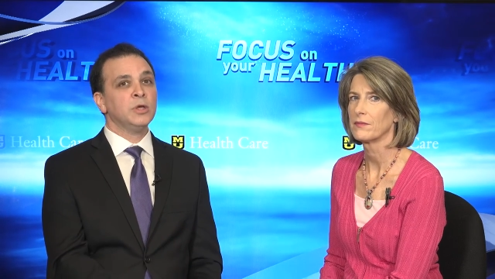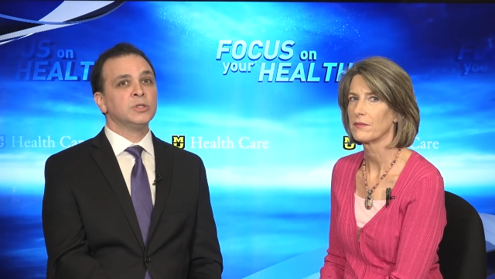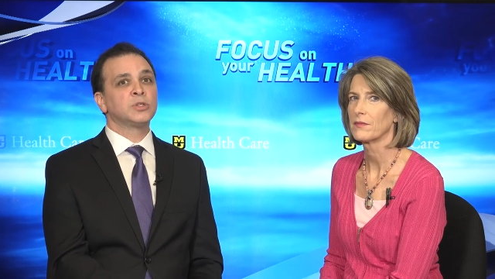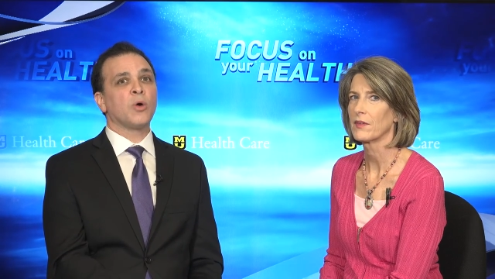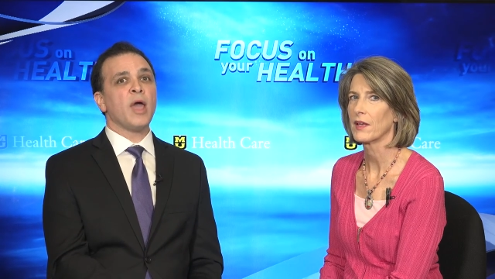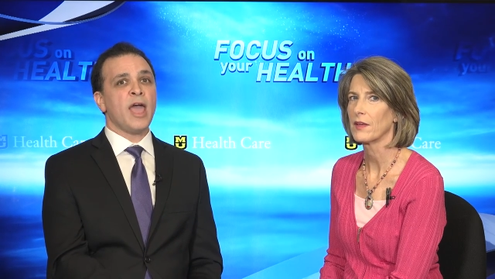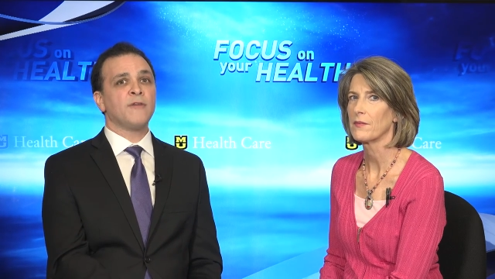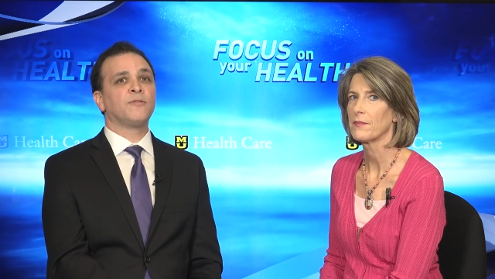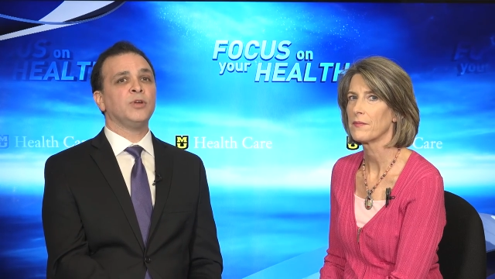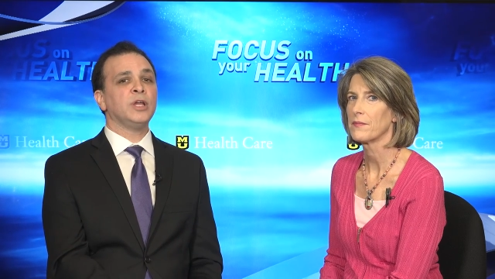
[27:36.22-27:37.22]
Speaker 1: So okay.
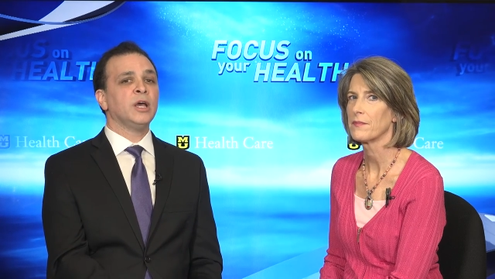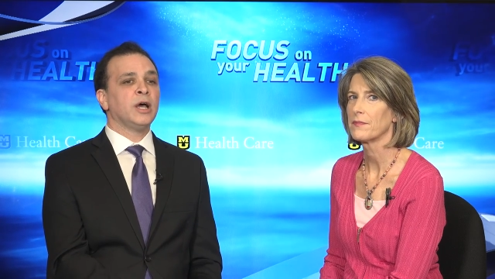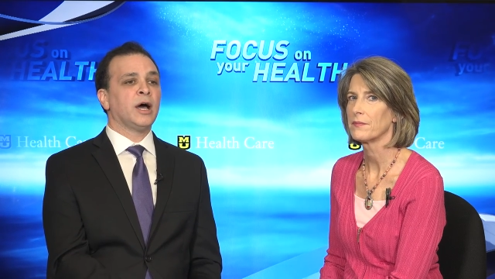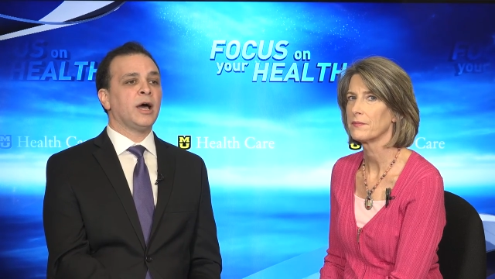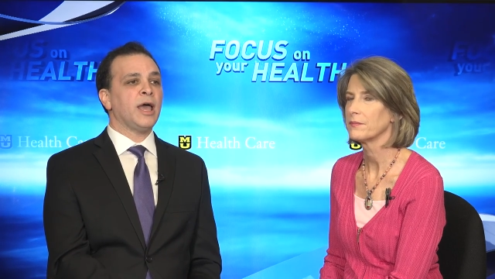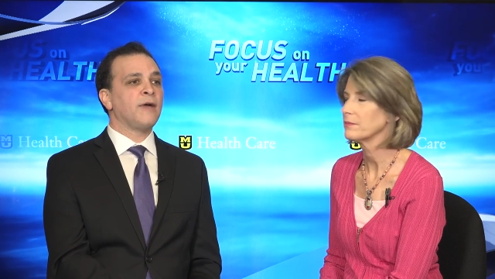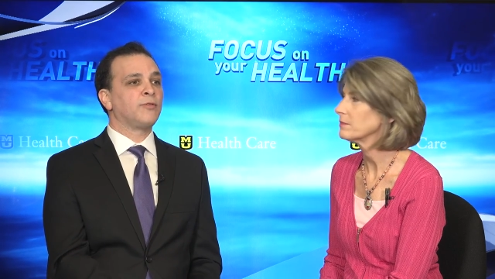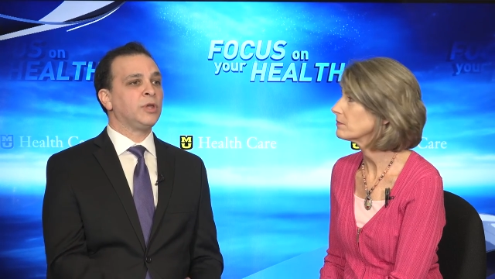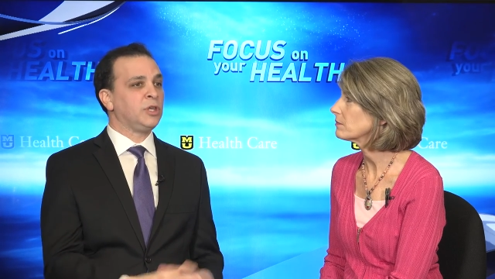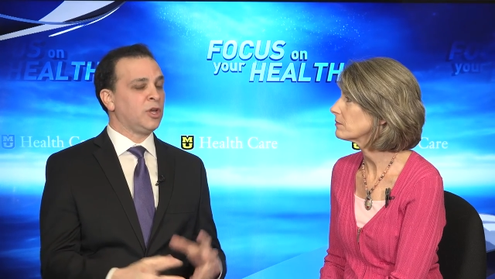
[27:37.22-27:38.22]
every, uh,
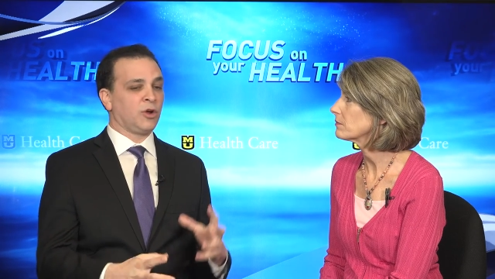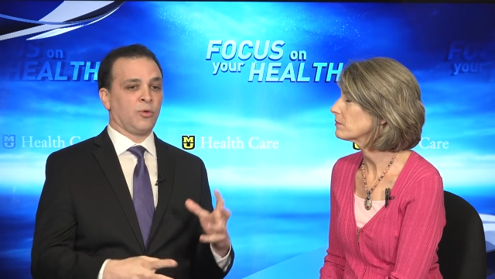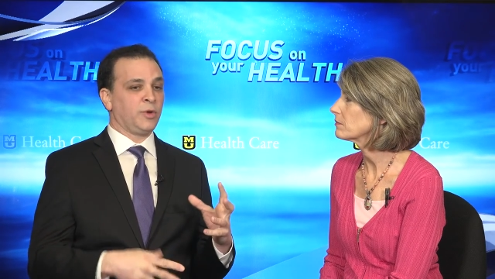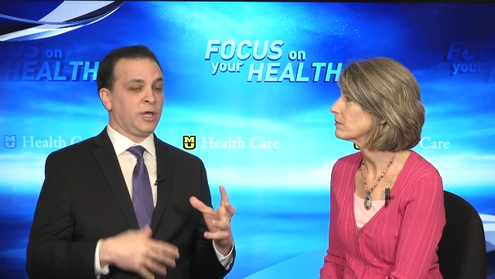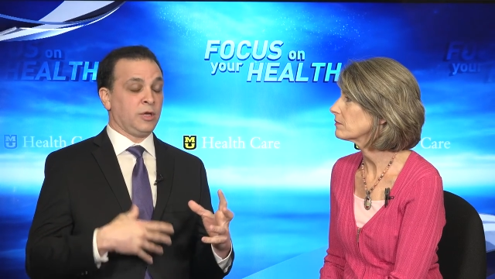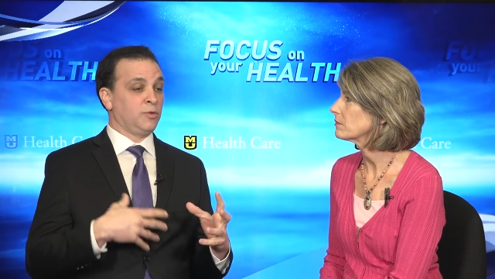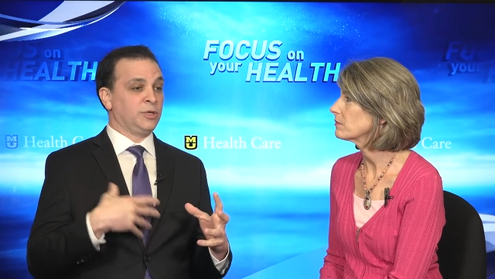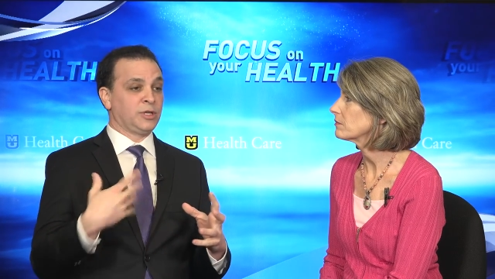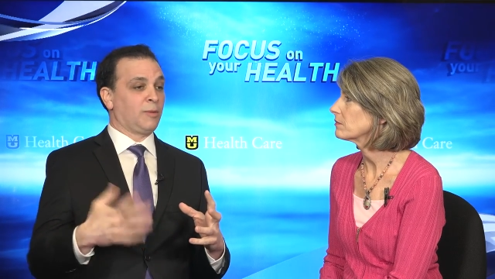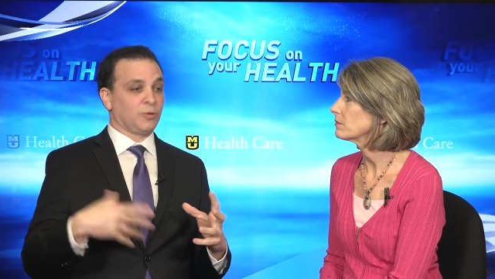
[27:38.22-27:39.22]
every year we,
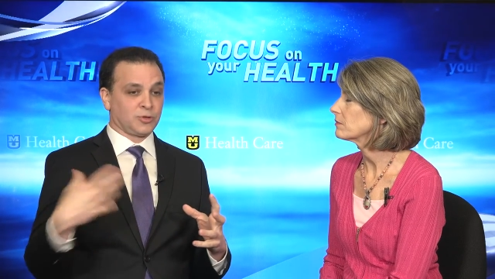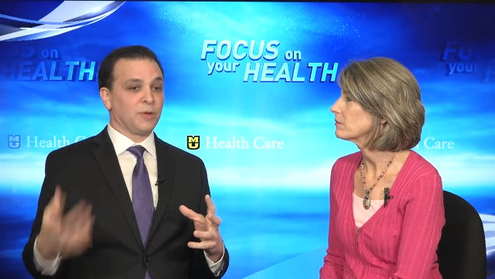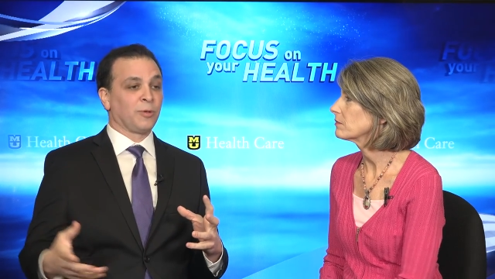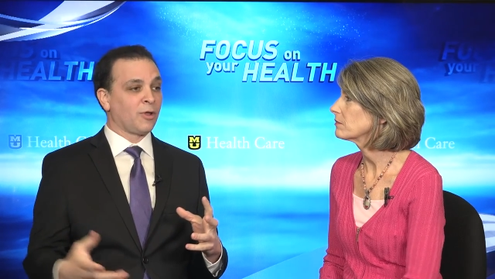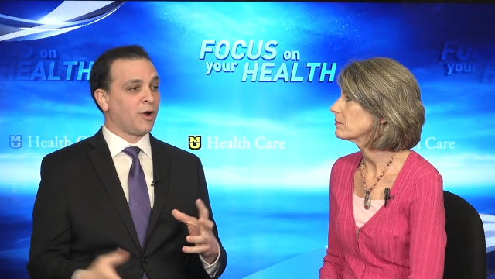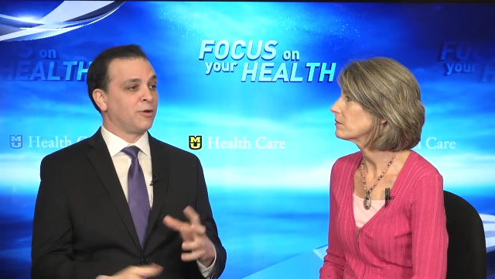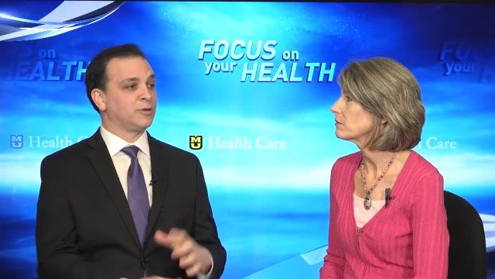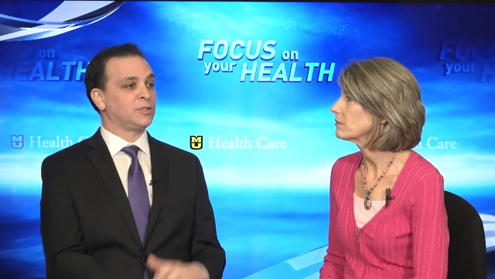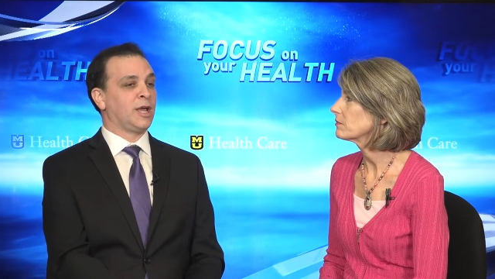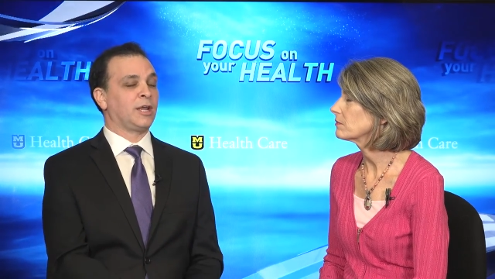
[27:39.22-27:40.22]
we double, triple our
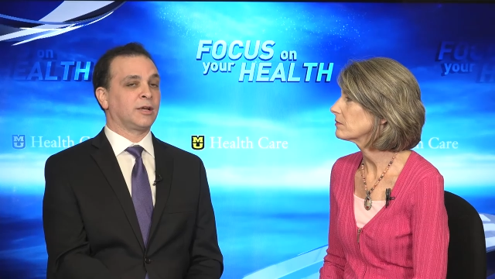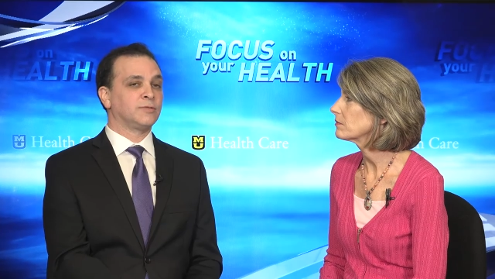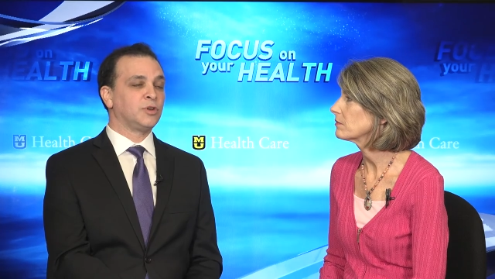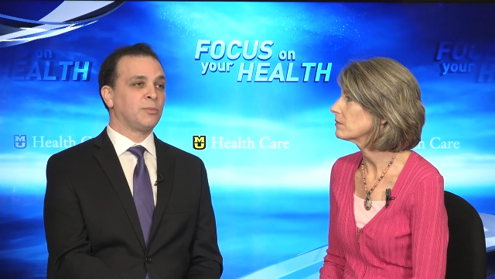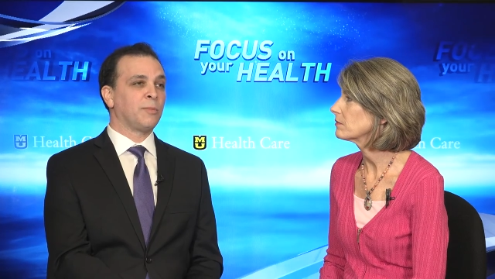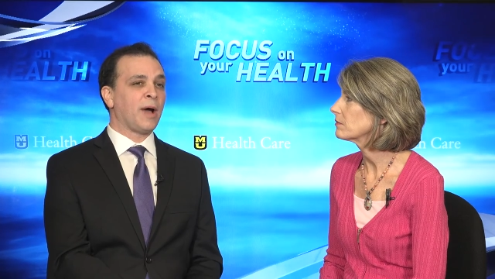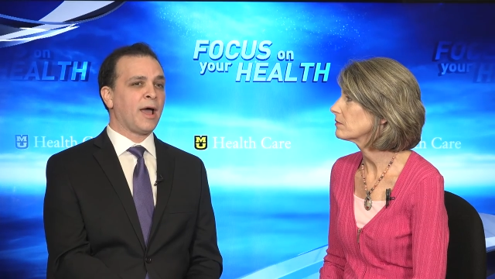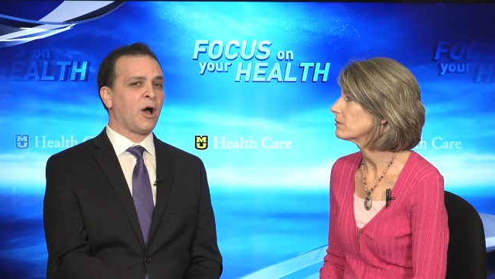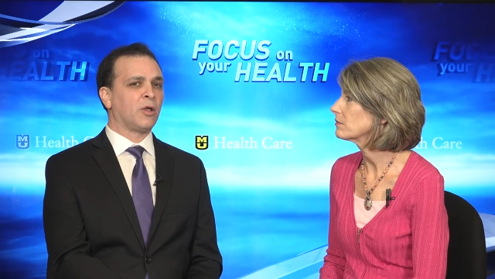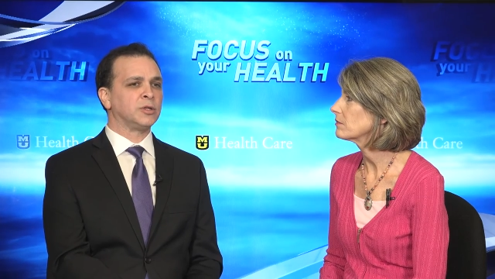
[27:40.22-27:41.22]
understanding of tumor
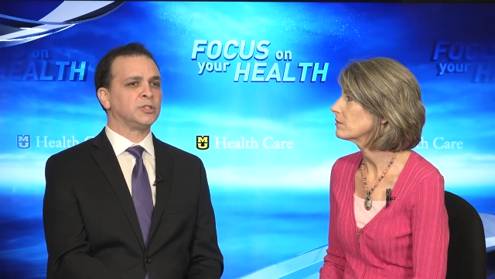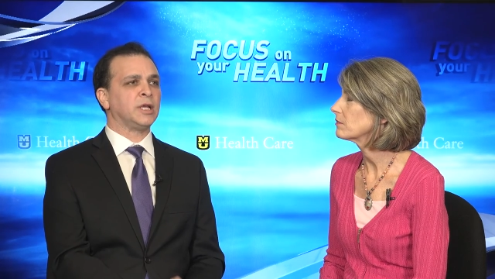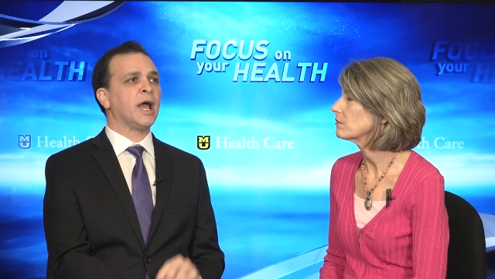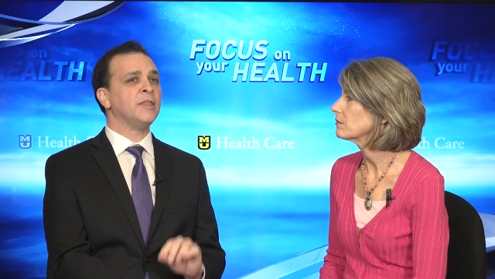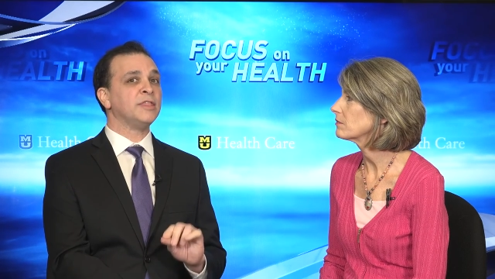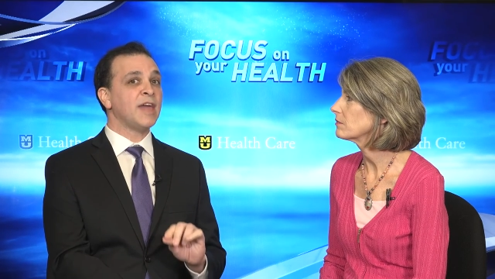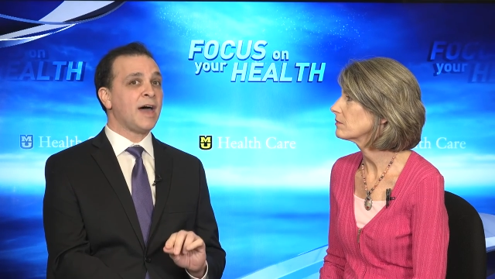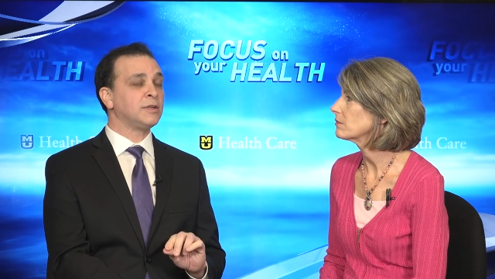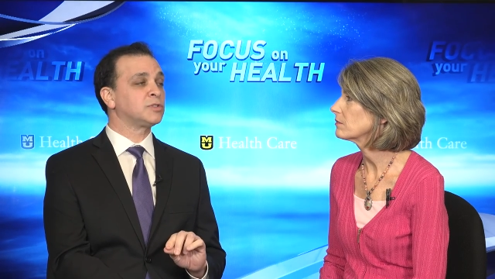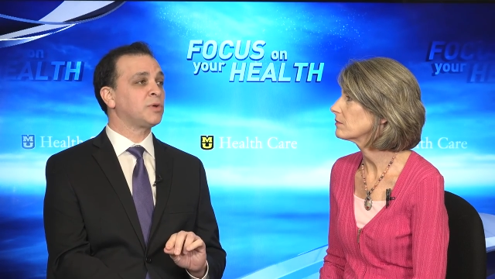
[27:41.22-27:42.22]
biology, and
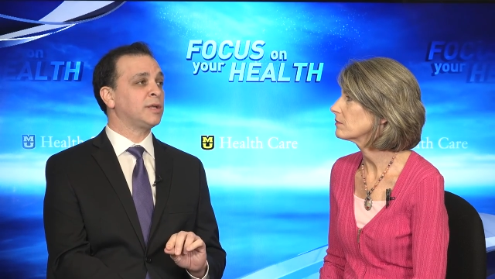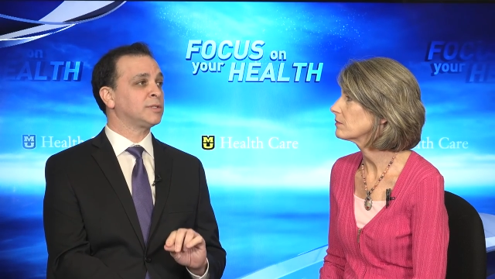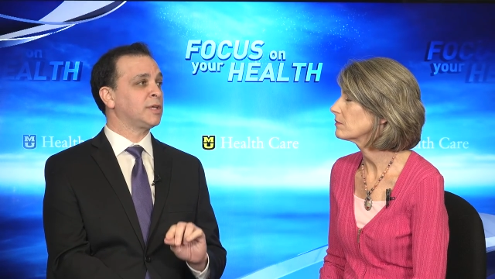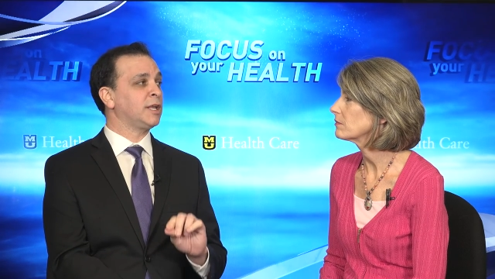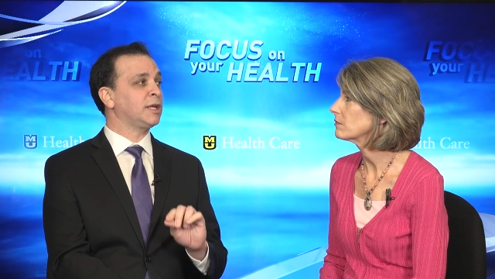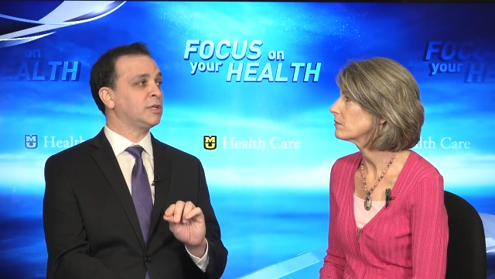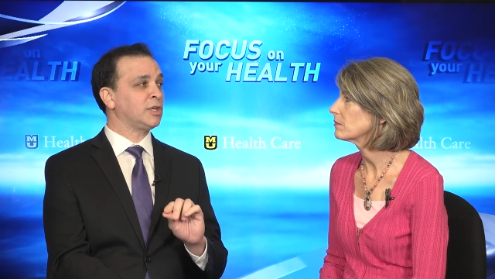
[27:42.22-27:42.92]
that is translating into